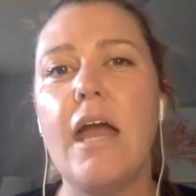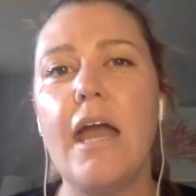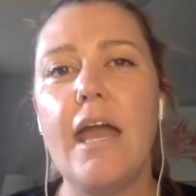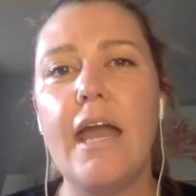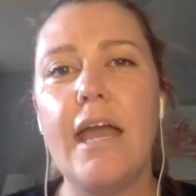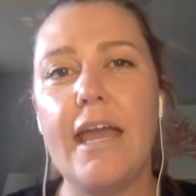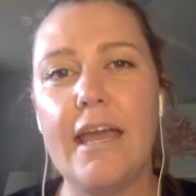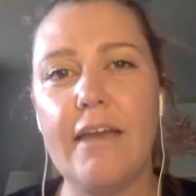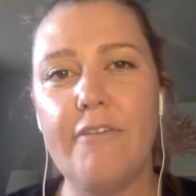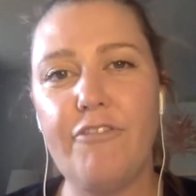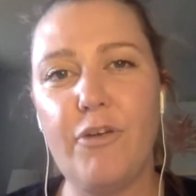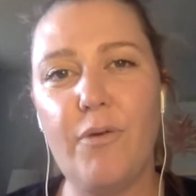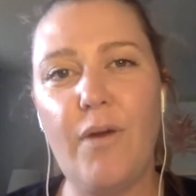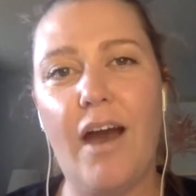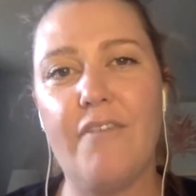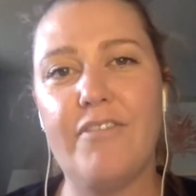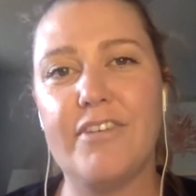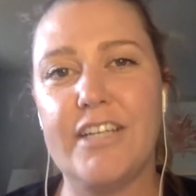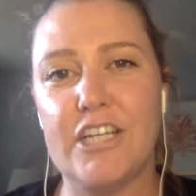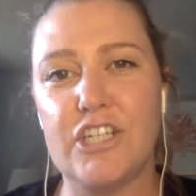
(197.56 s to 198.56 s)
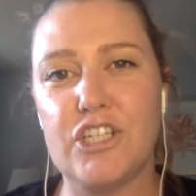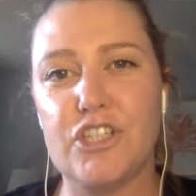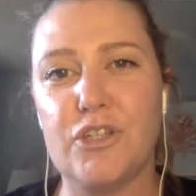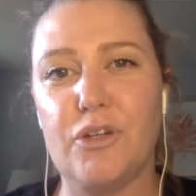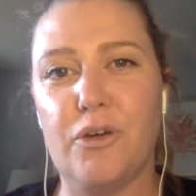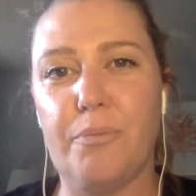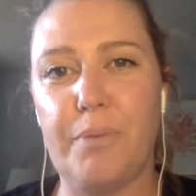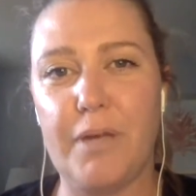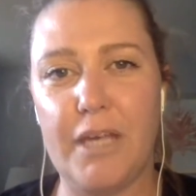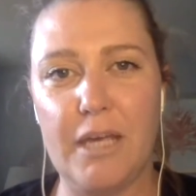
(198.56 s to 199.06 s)
If you have
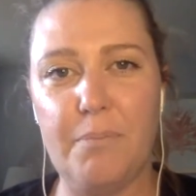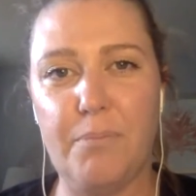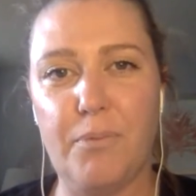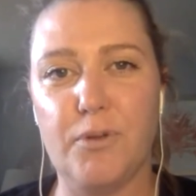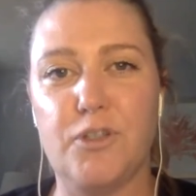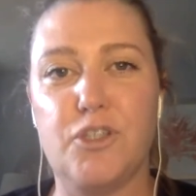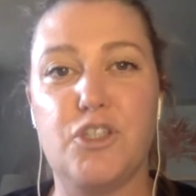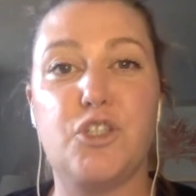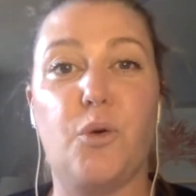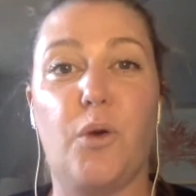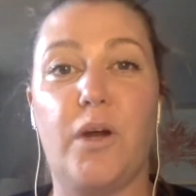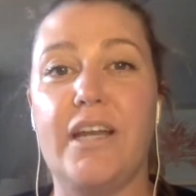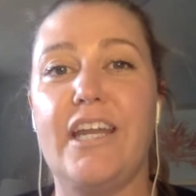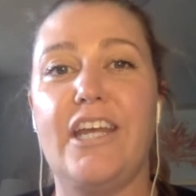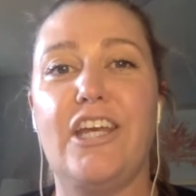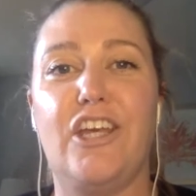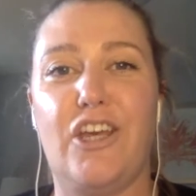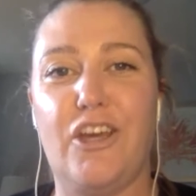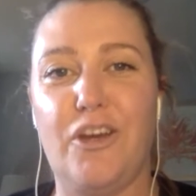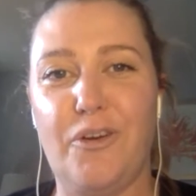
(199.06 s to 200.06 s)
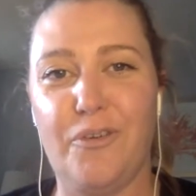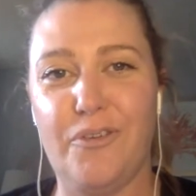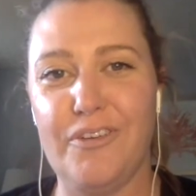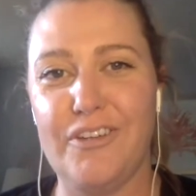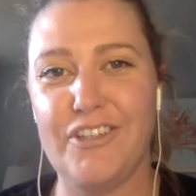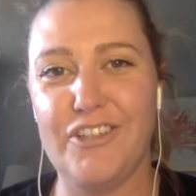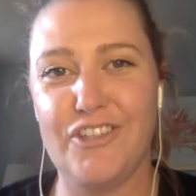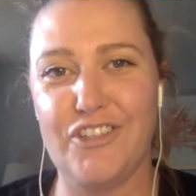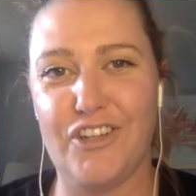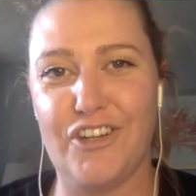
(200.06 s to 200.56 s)
additional people joining you
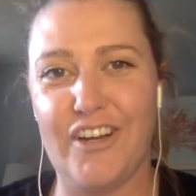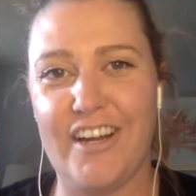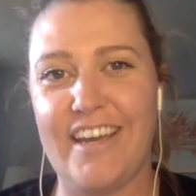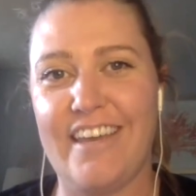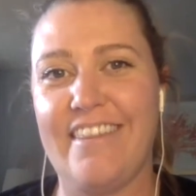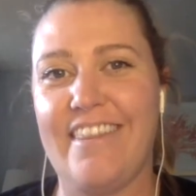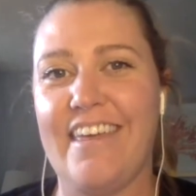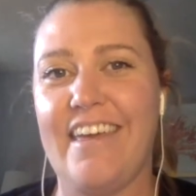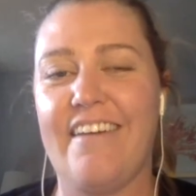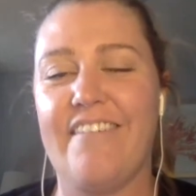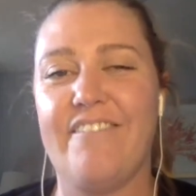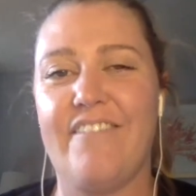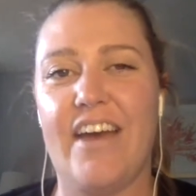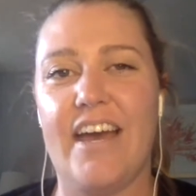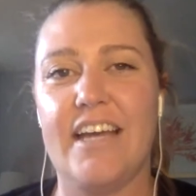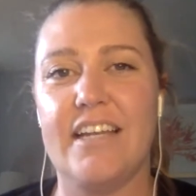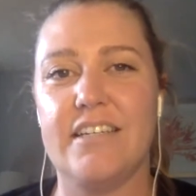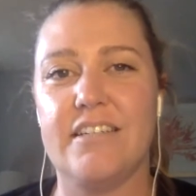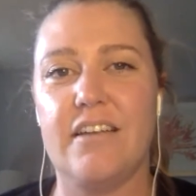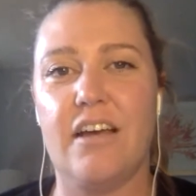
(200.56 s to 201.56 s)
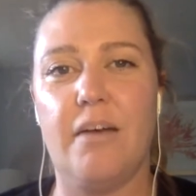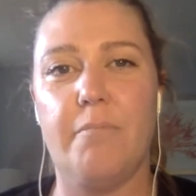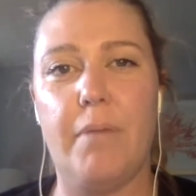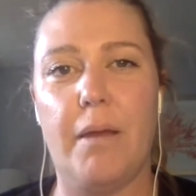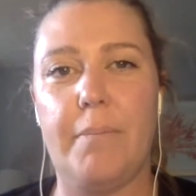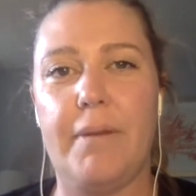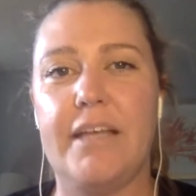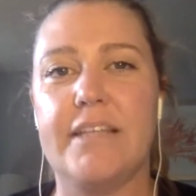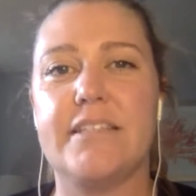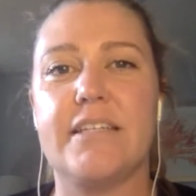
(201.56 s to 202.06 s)
during the event,
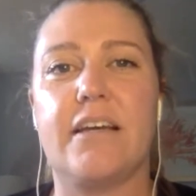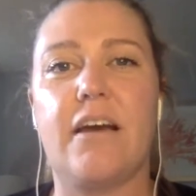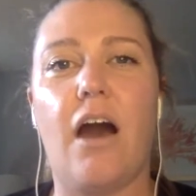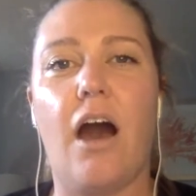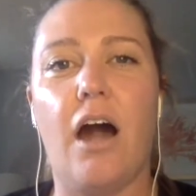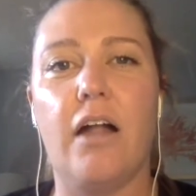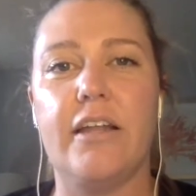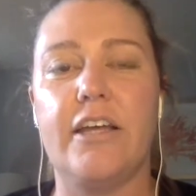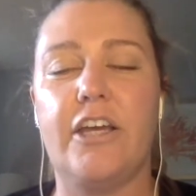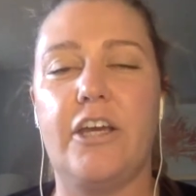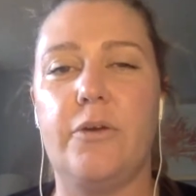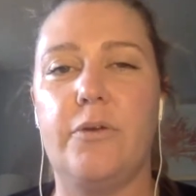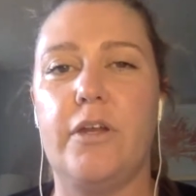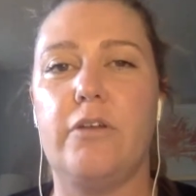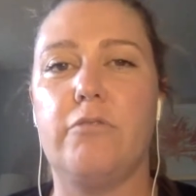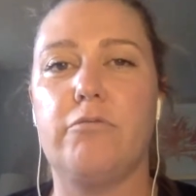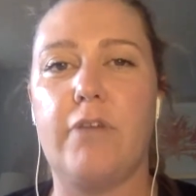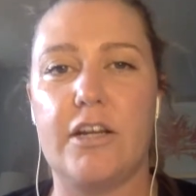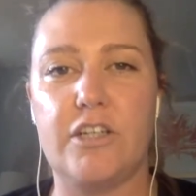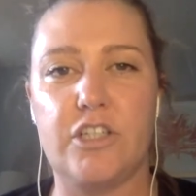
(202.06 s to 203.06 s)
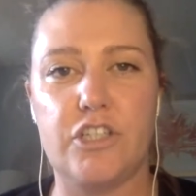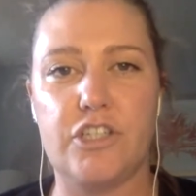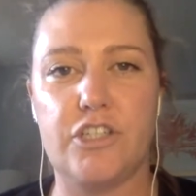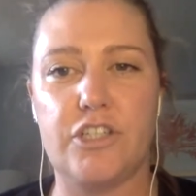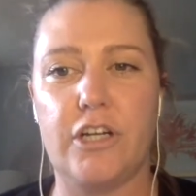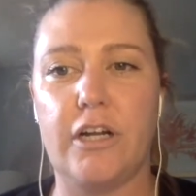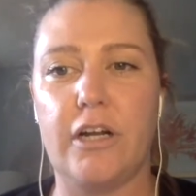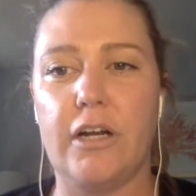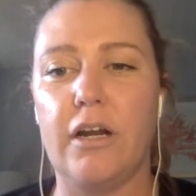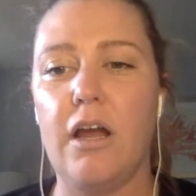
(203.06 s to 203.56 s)
maybe it's a colleague who didn't
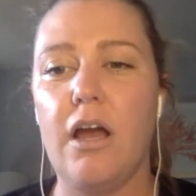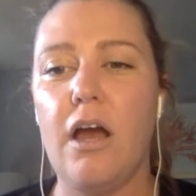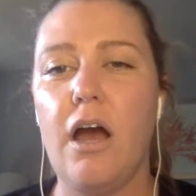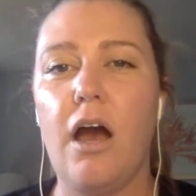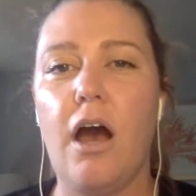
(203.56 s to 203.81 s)
register,